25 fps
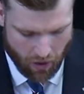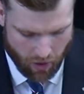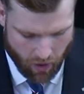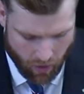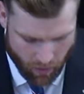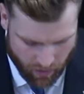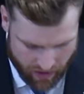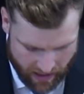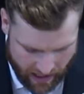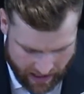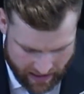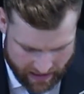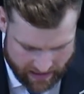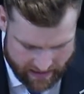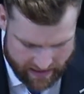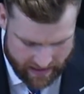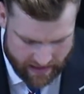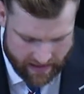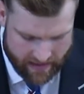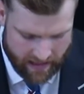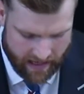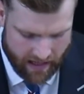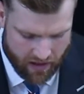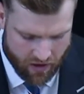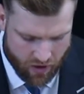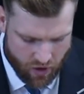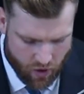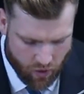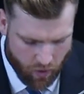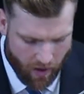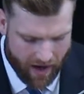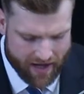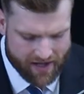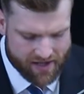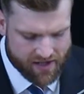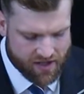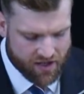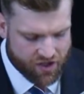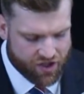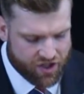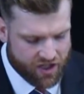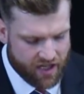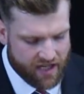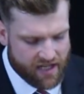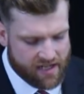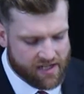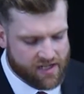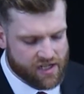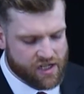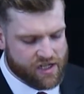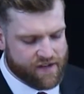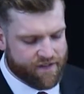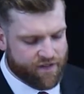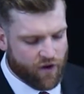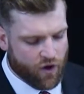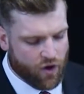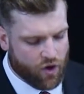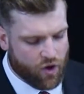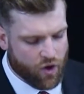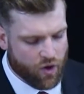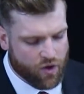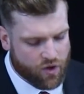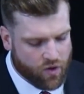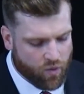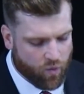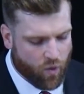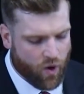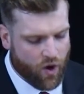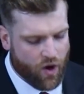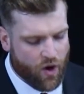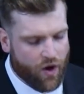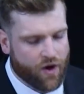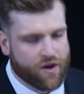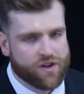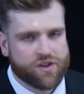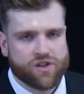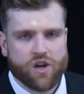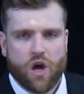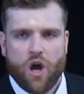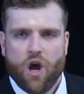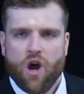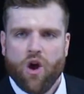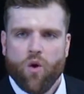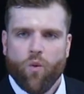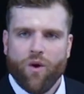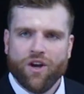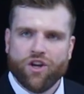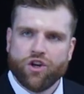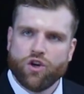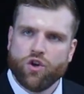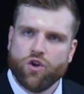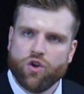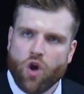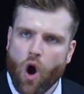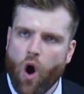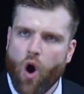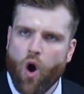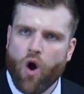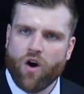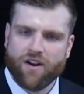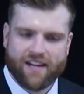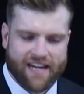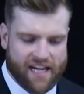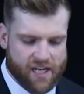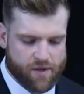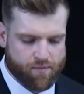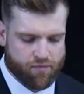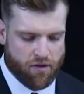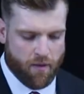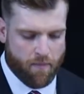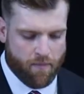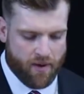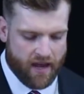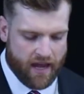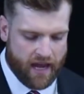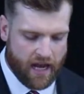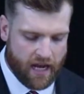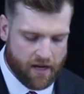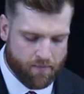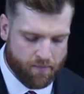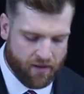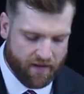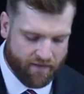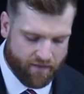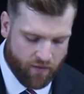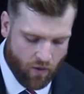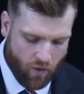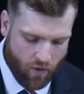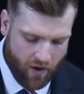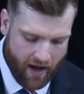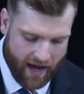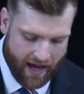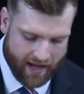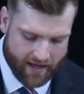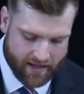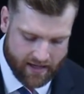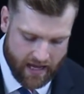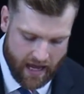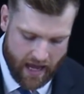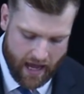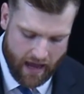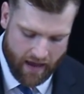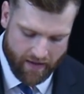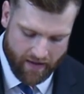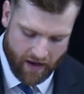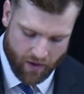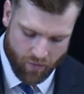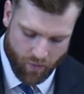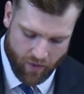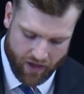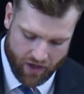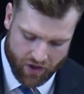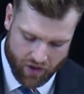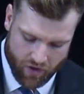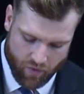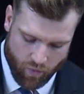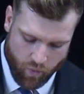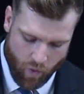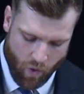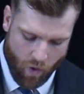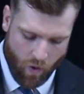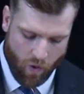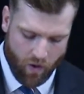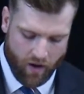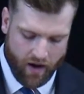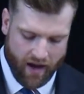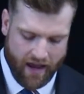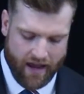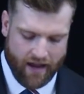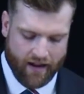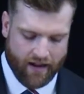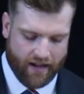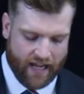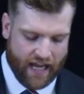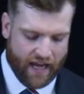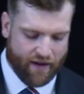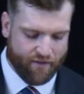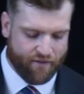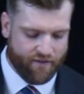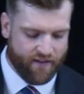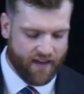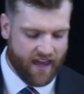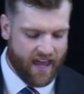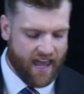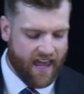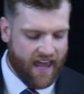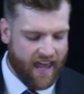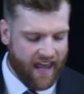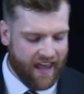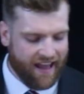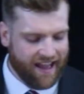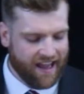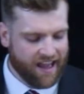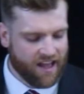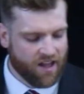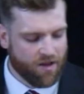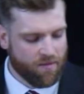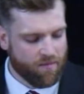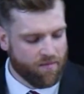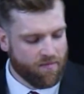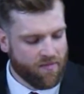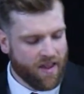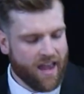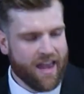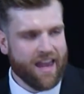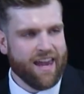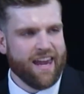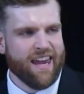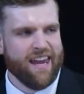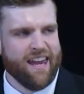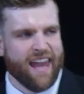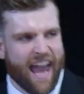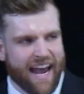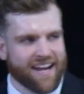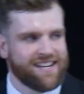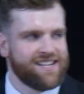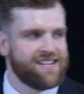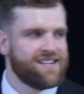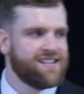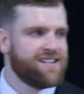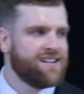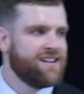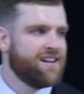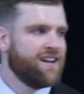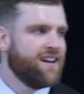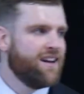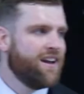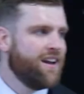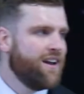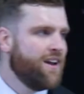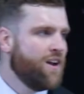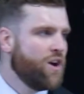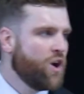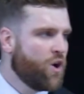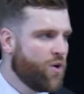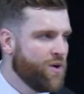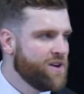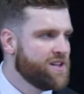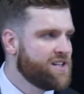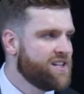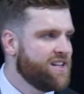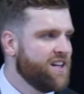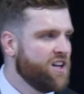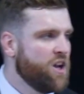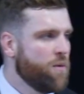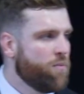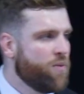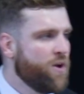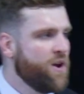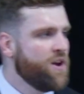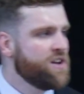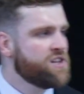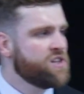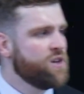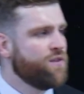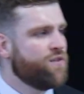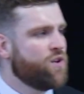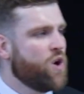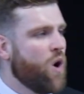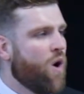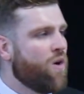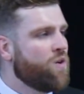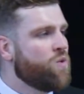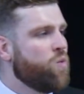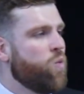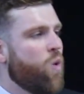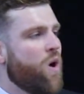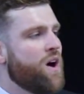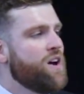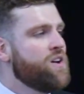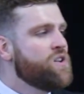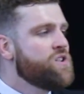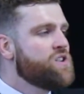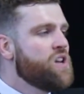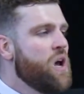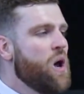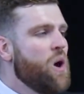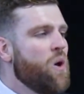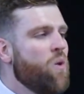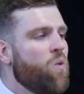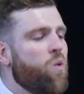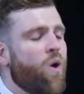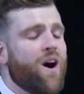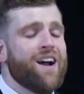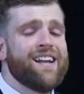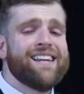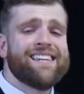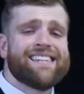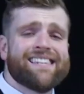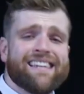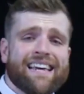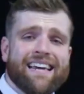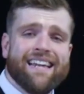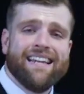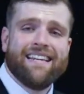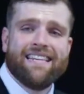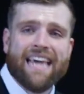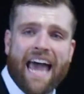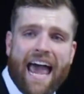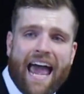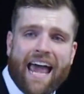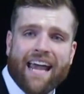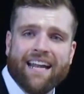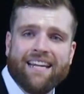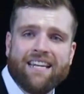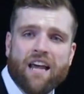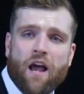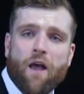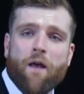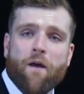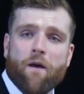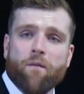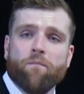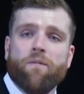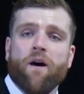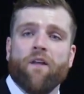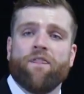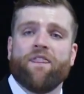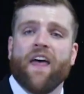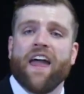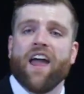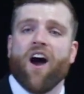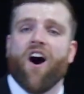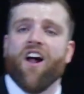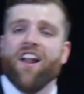created in Christ Jesus for good works, which God has prepared beforehand that we should walk, live in them. Yes, Christian, a person of God was once dead, but they